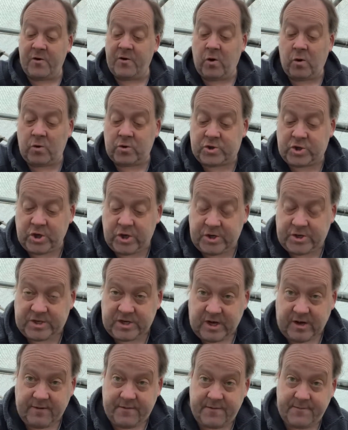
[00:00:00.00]

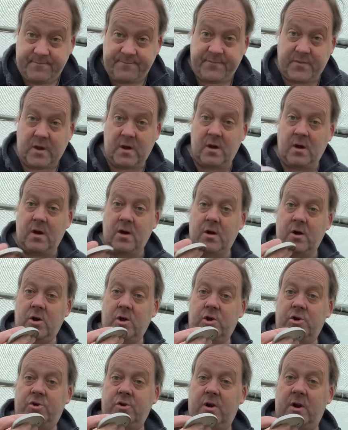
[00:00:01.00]
Alternative,
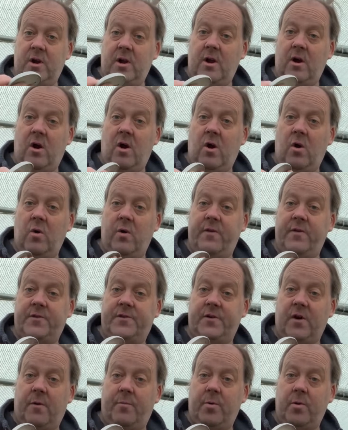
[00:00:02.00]
drill a little hole in the
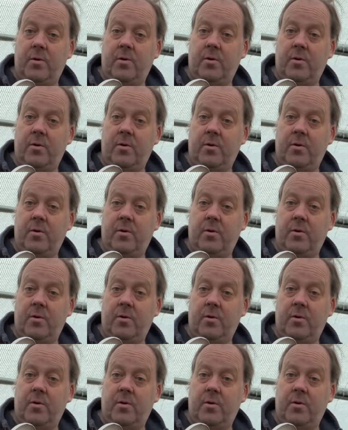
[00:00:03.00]
top.